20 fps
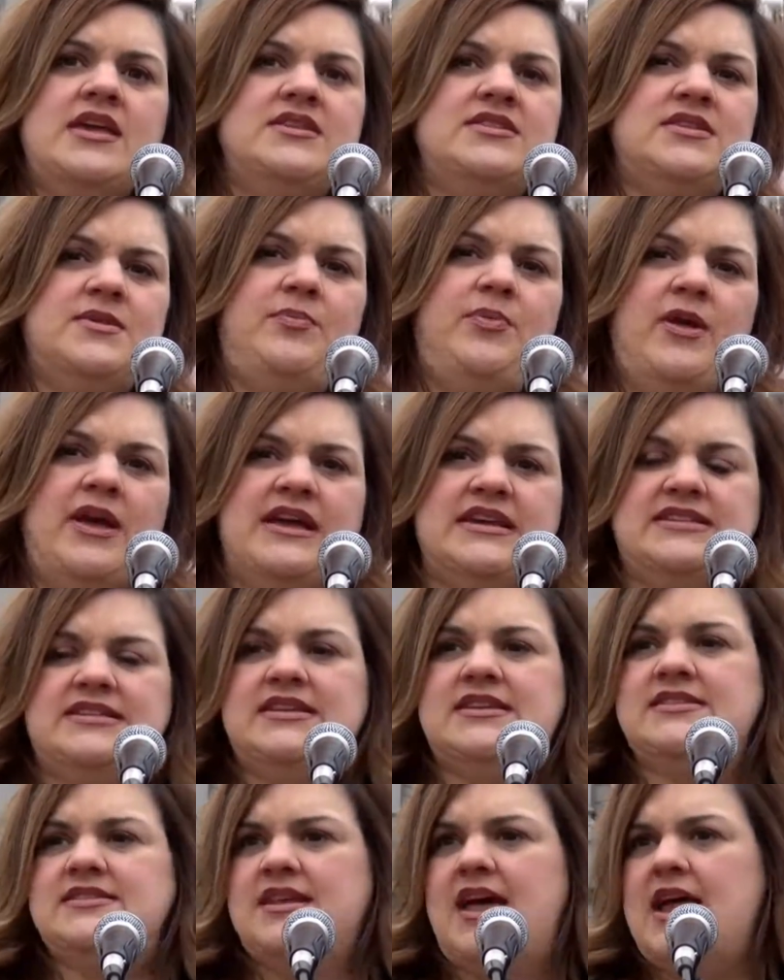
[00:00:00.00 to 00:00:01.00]
into
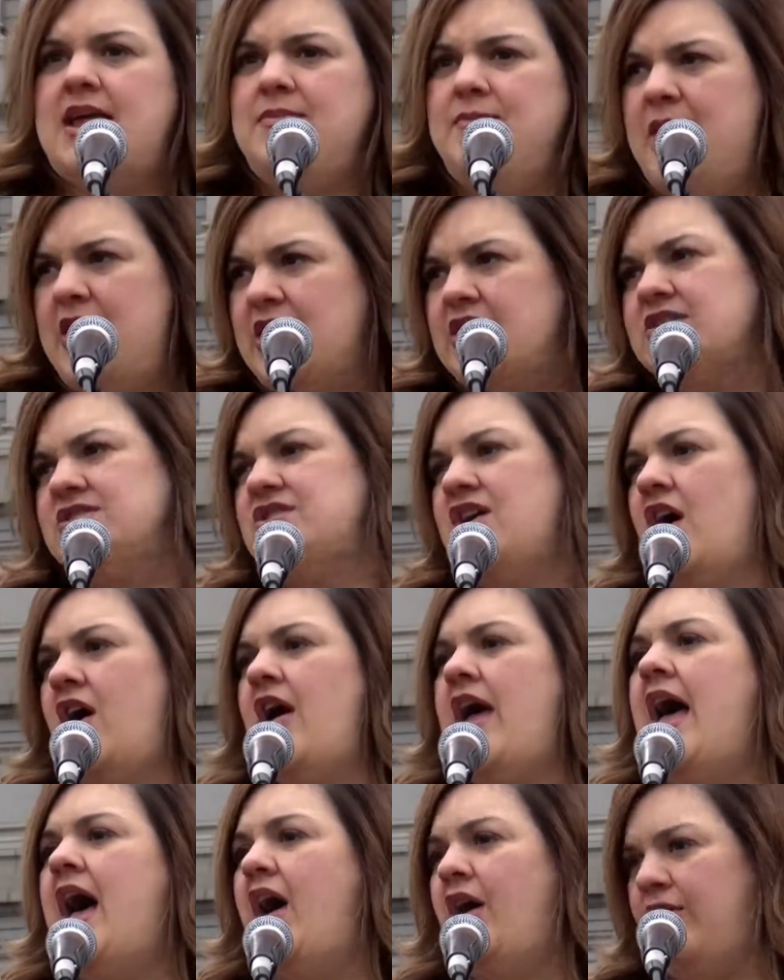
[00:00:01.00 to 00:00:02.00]
places like Marisol
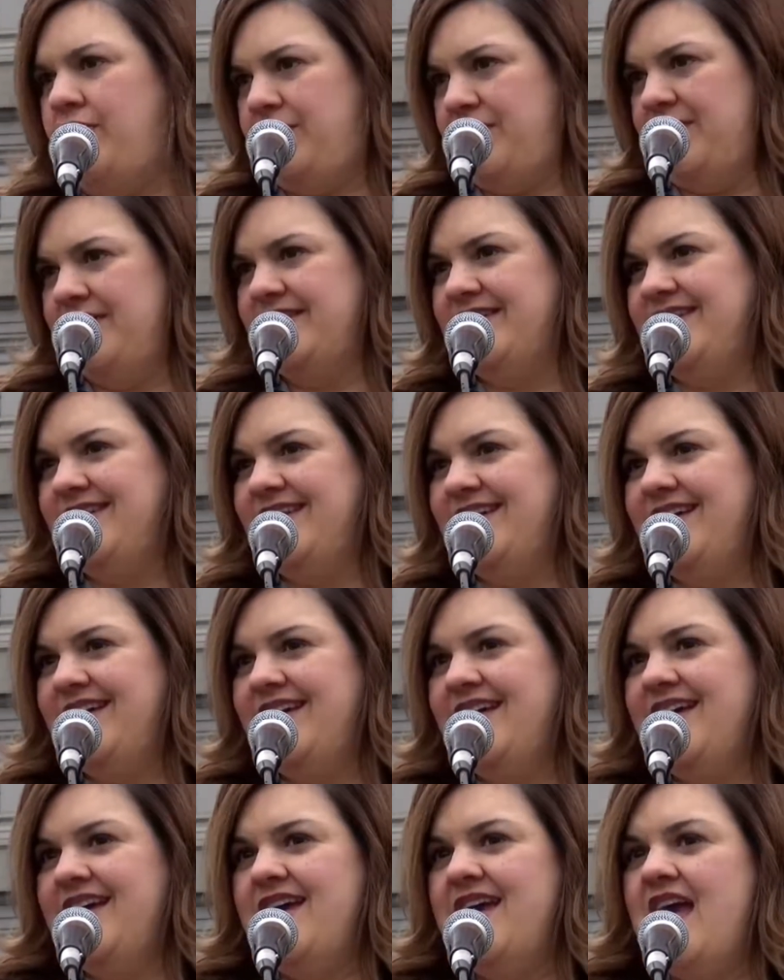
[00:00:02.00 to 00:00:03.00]
Health
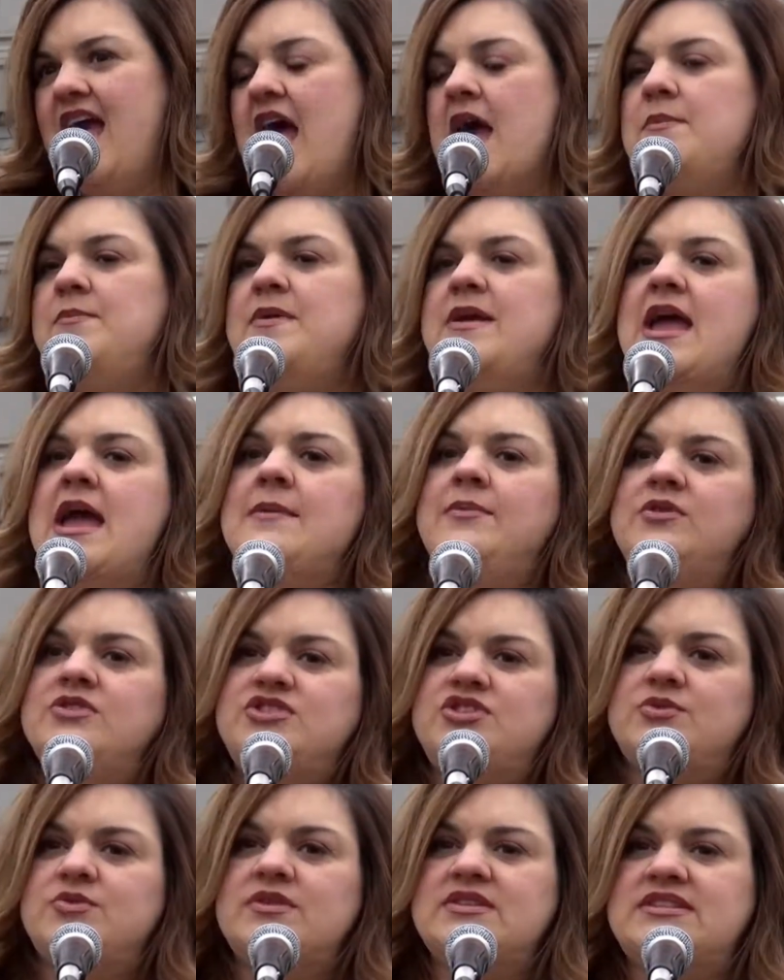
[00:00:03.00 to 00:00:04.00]
and be able
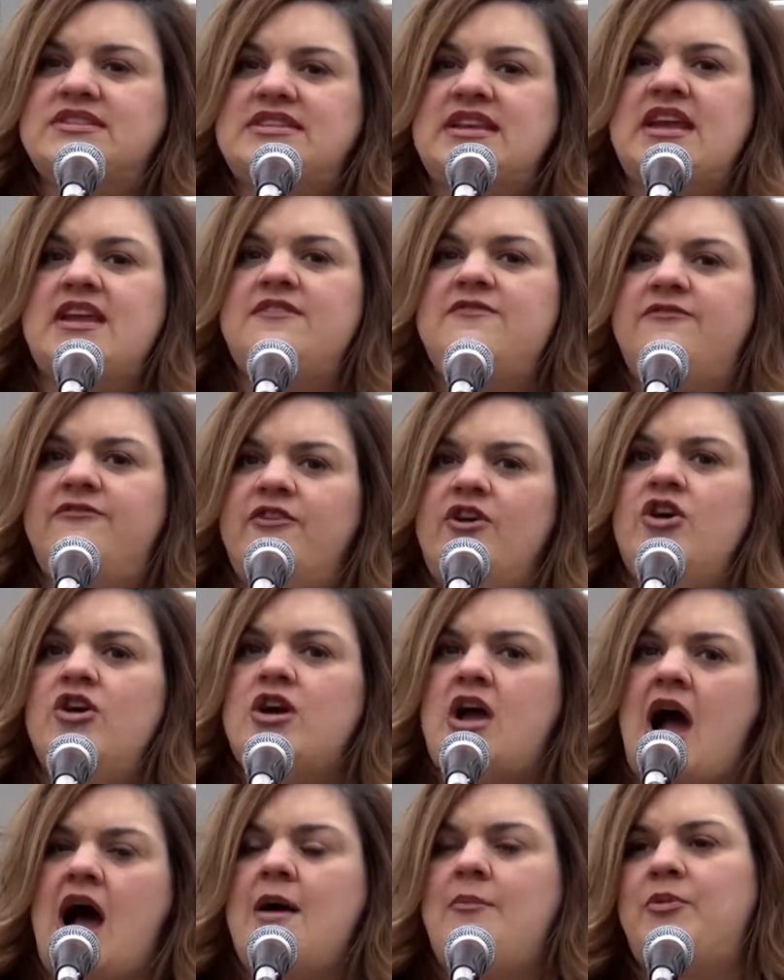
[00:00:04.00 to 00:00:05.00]
to receive full
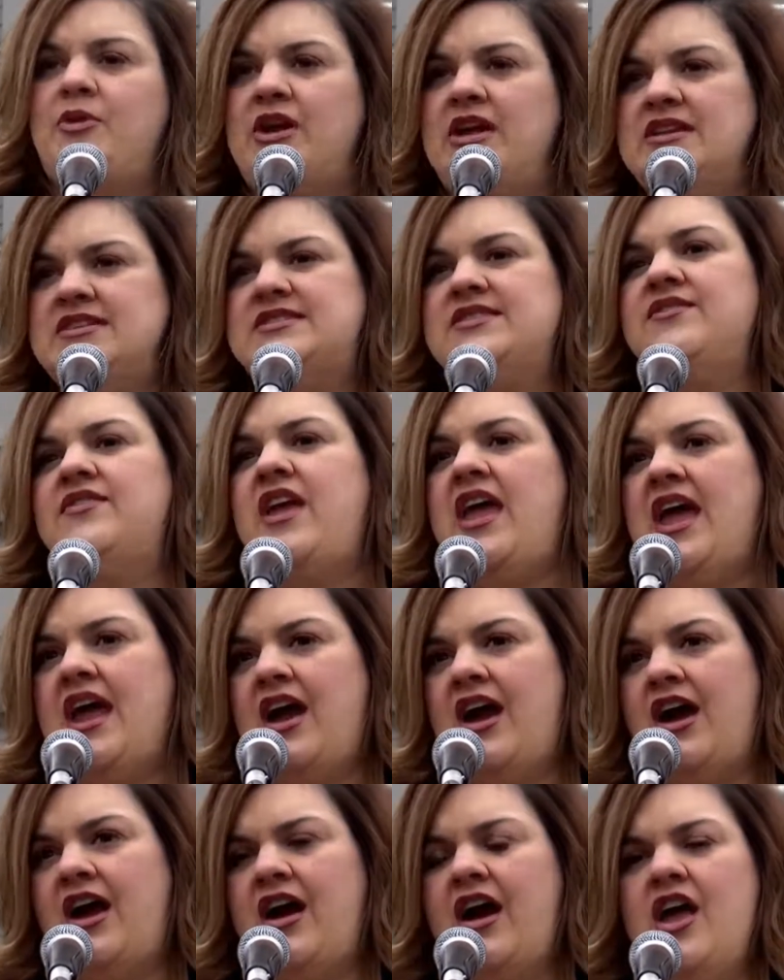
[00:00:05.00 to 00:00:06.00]
comprehensive
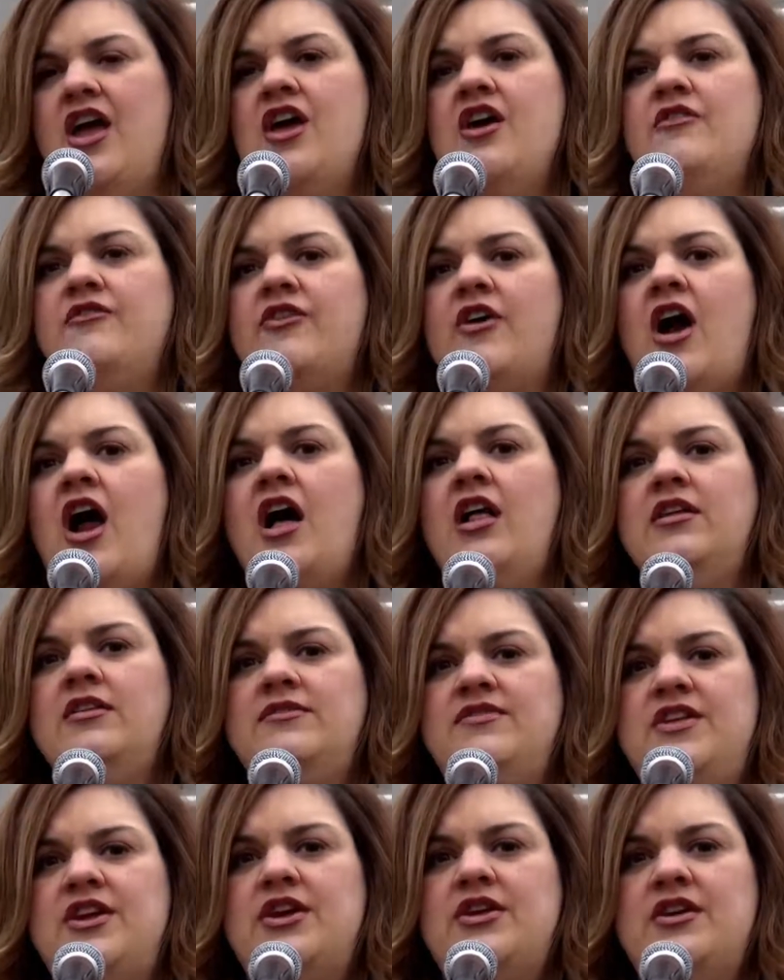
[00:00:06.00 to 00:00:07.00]
care for all
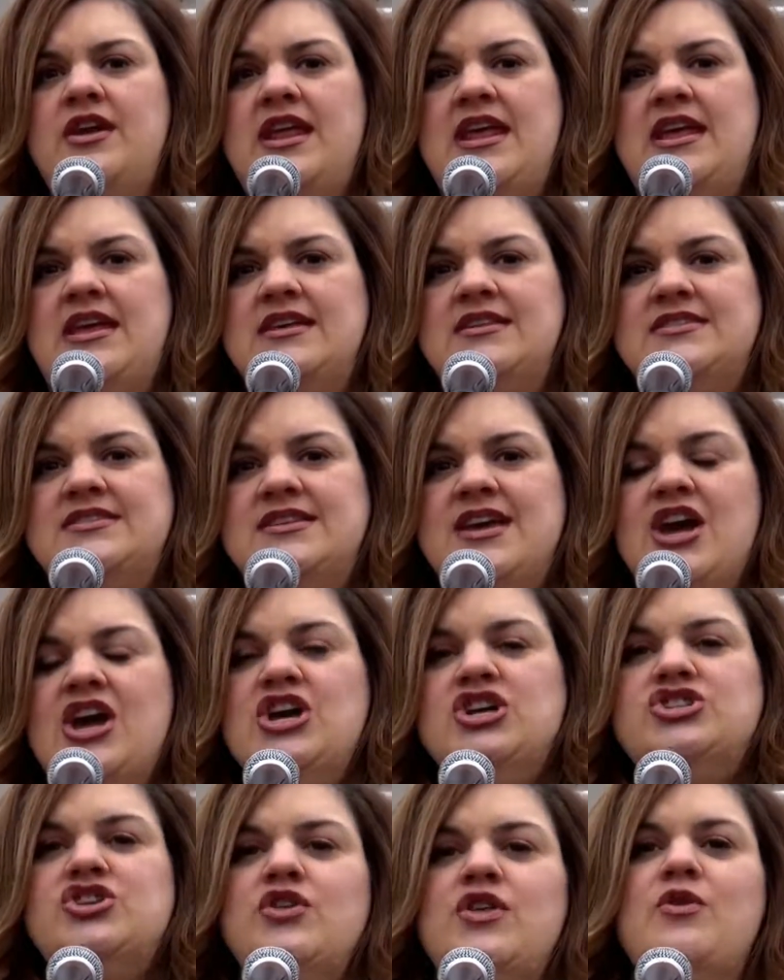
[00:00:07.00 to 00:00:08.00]
of their needs.
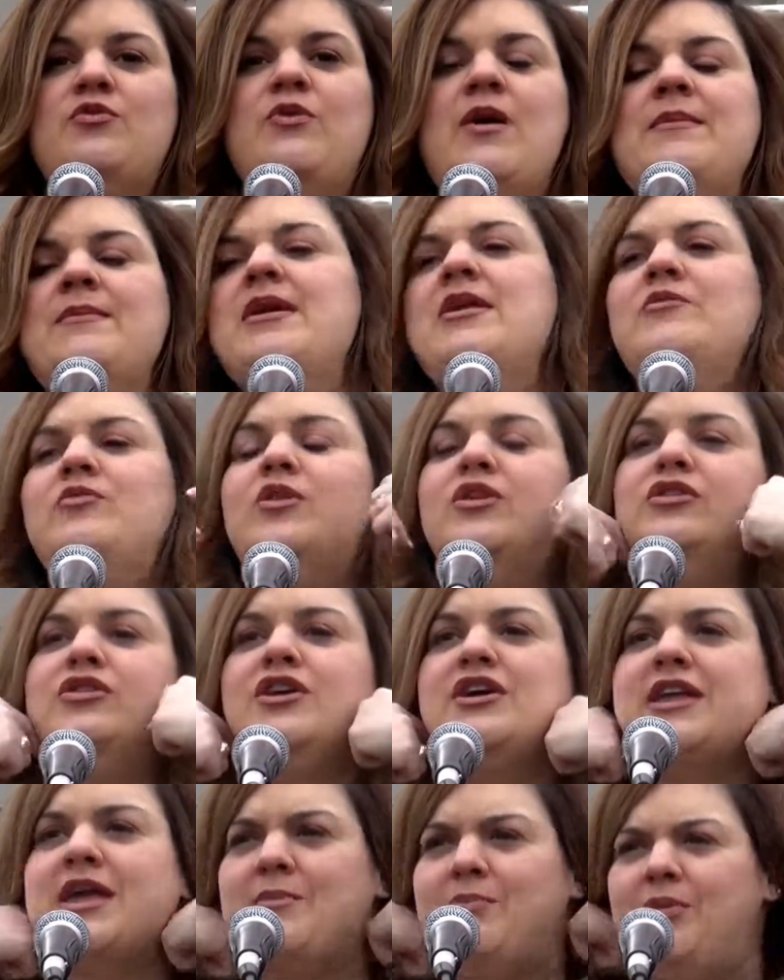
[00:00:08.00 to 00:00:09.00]
So that women will
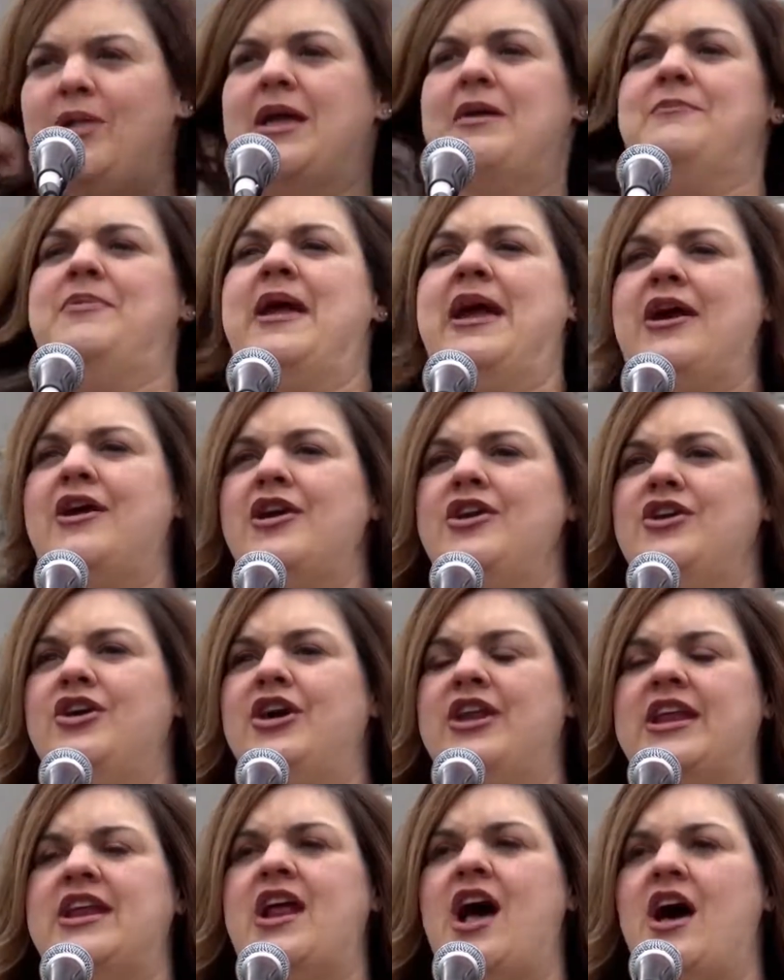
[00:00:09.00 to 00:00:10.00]
look at Planned
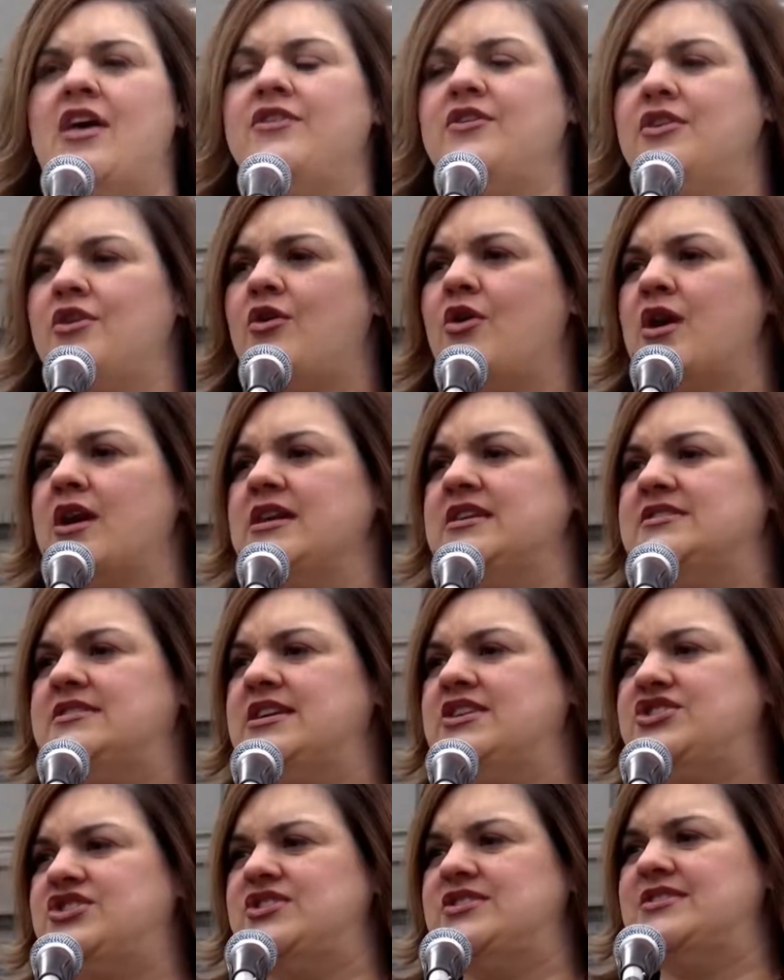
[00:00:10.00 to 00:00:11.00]
Parenthood and other
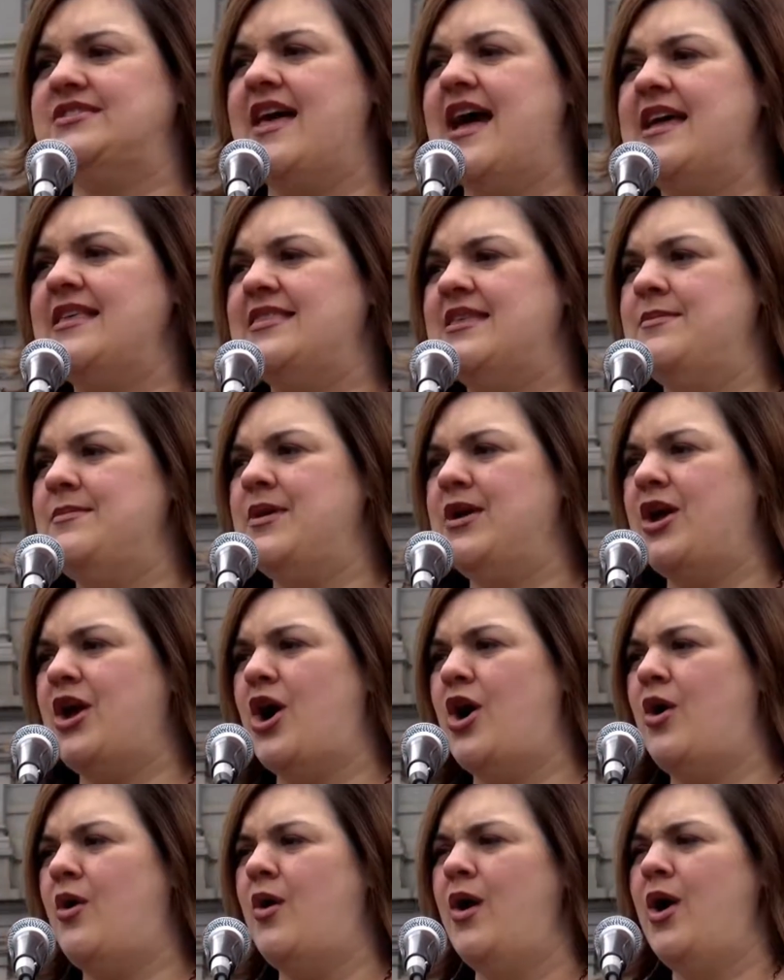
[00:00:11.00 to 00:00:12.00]
organizations like them and
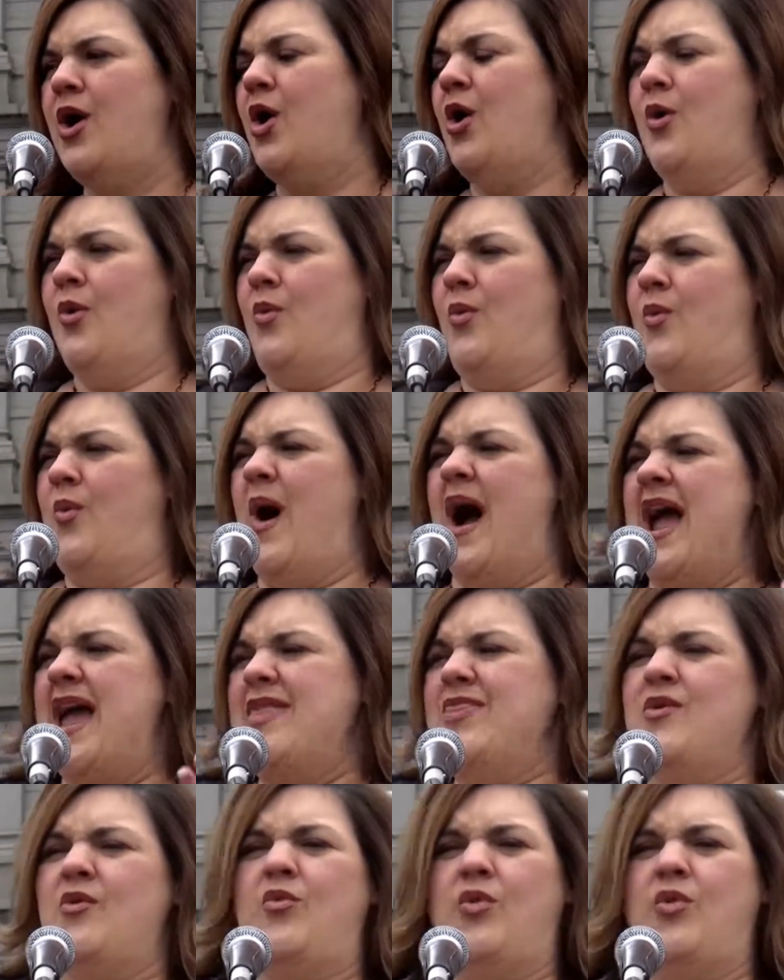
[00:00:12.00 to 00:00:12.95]
go, why in the